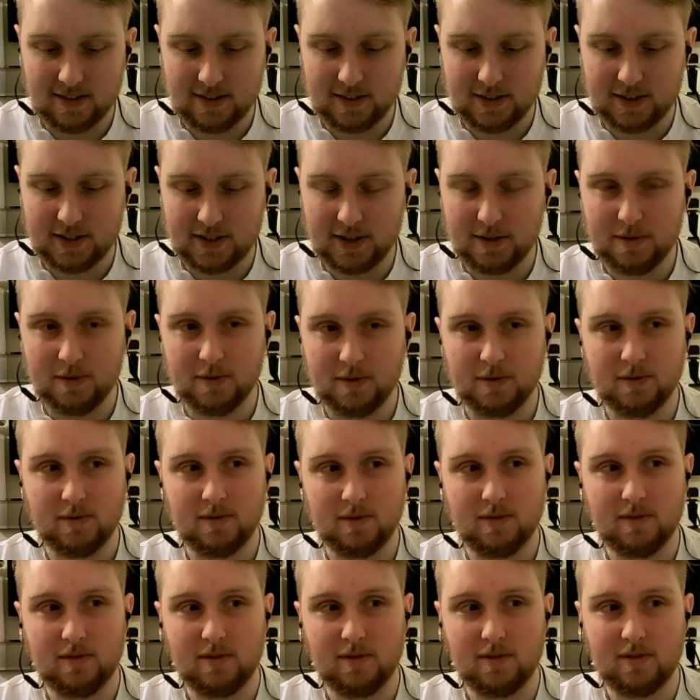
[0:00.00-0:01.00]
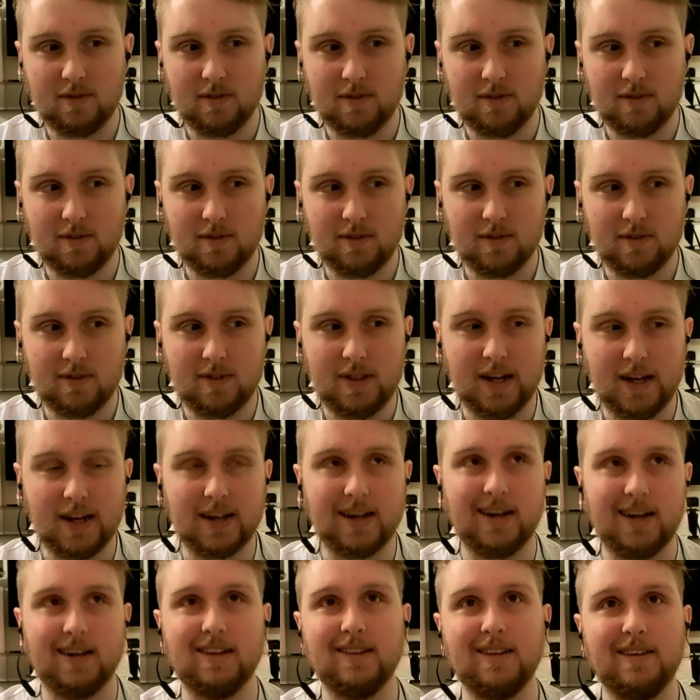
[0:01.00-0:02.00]
So that
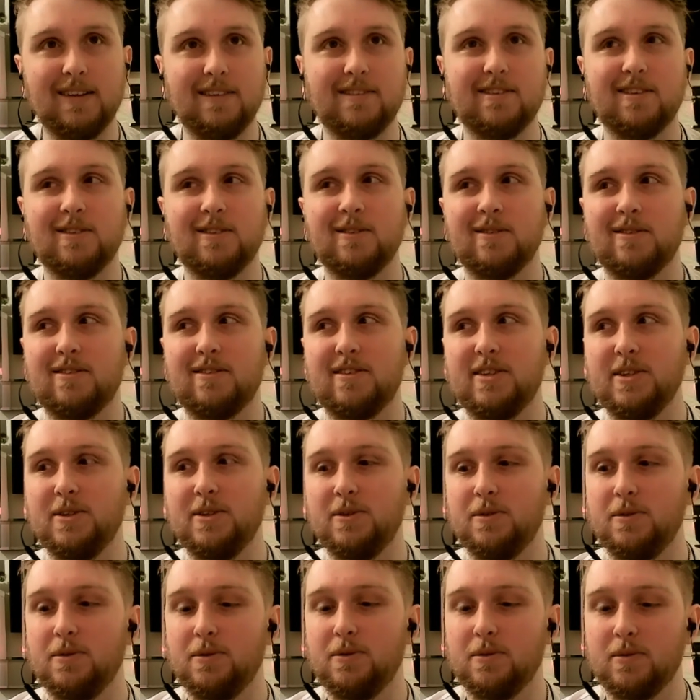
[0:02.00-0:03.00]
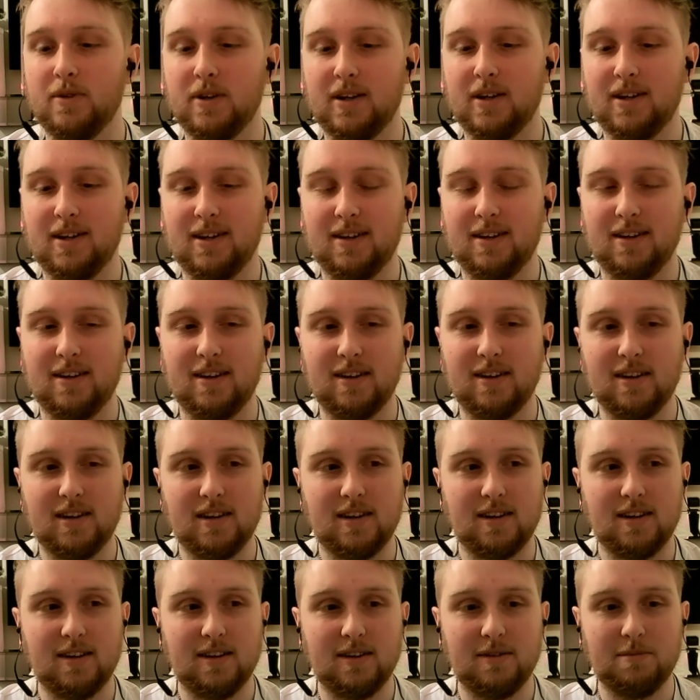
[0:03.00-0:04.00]
kind of leads on to
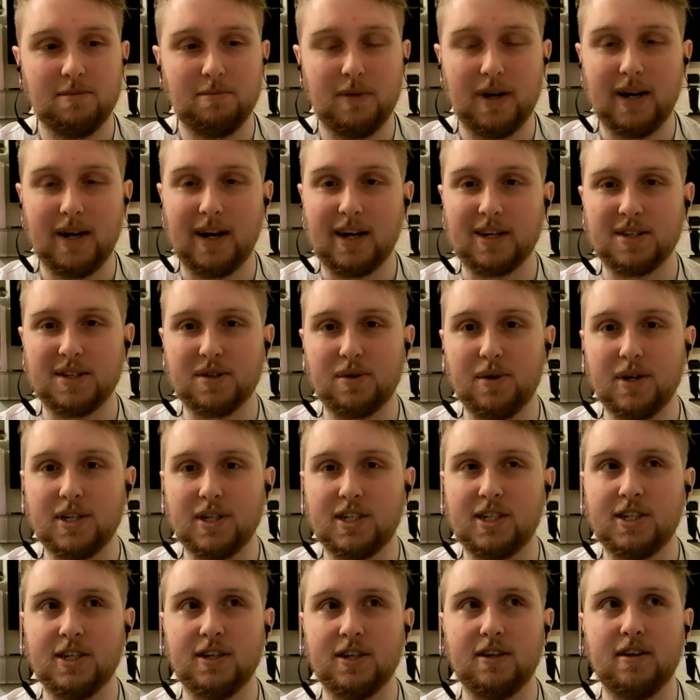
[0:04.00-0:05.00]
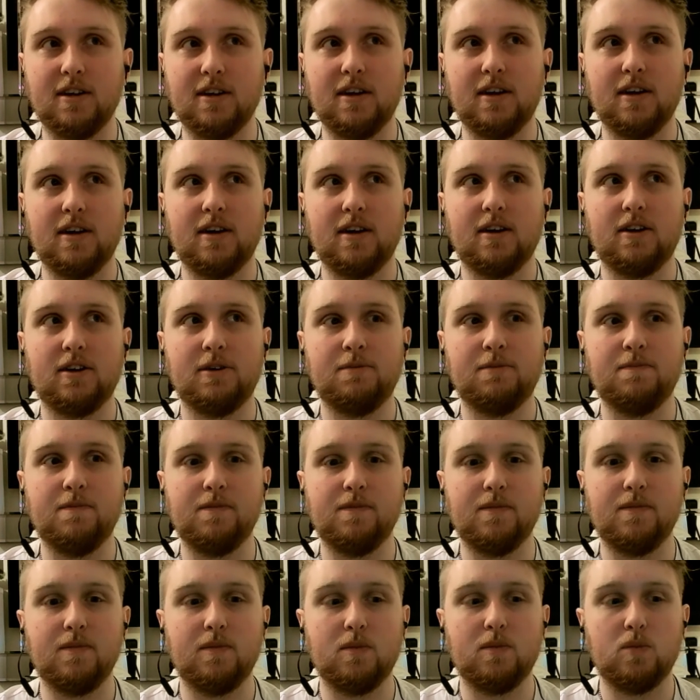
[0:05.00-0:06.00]
my next question.
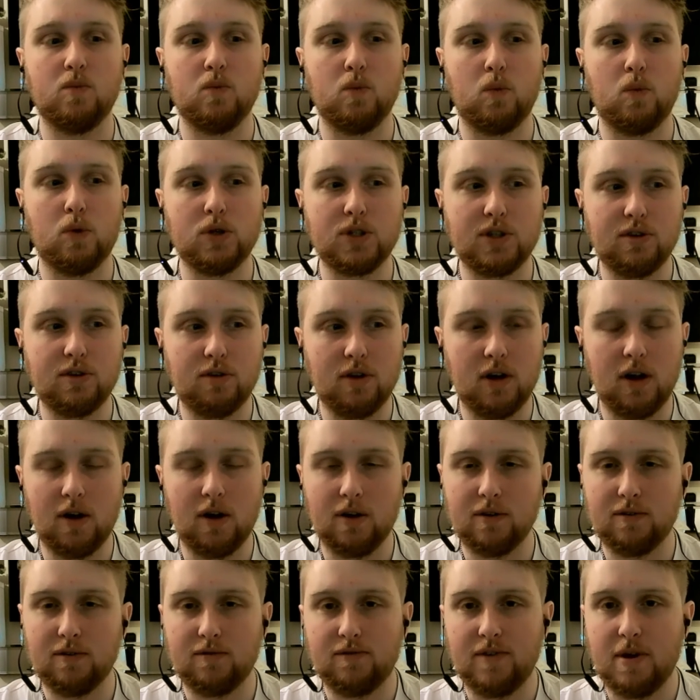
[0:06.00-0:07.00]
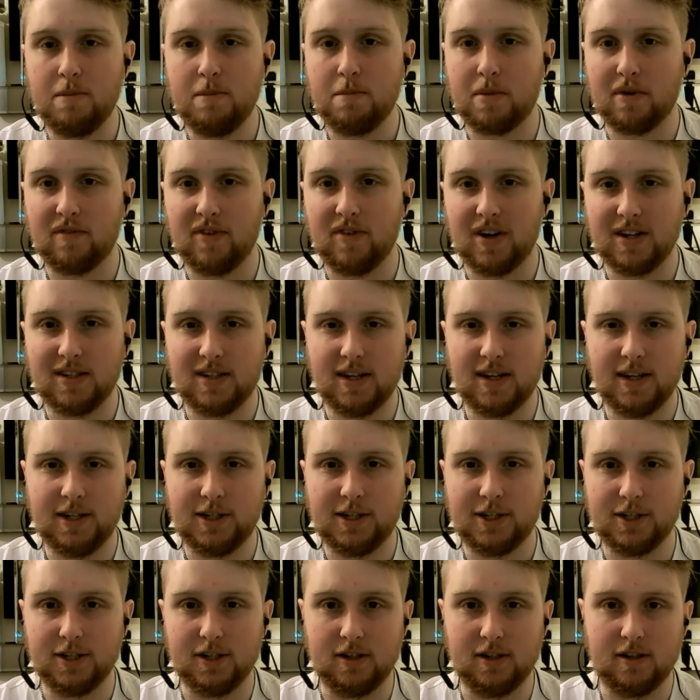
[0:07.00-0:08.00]
Was there a lot of
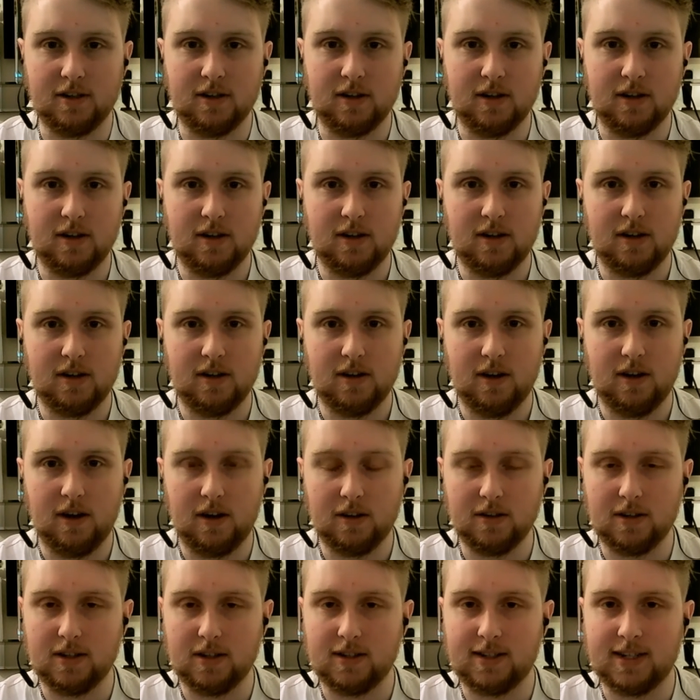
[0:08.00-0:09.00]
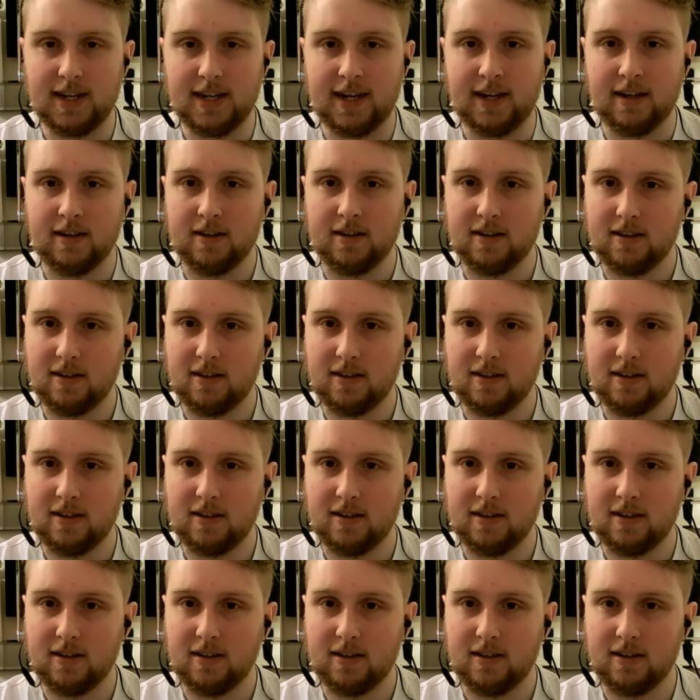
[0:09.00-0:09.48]
improvisation on the set?